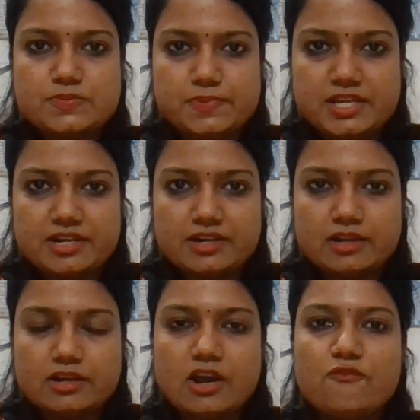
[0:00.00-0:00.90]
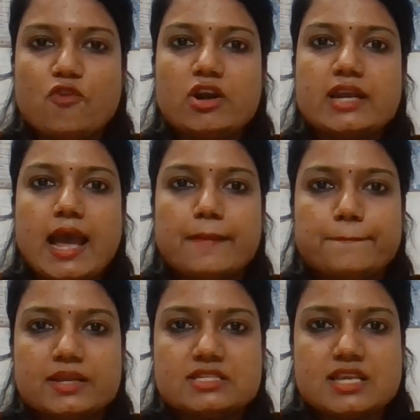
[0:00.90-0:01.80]
period. Now what
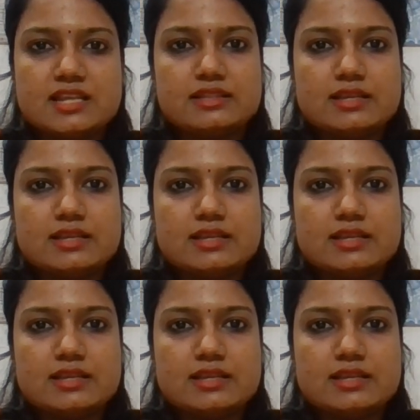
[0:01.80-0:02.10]
happens in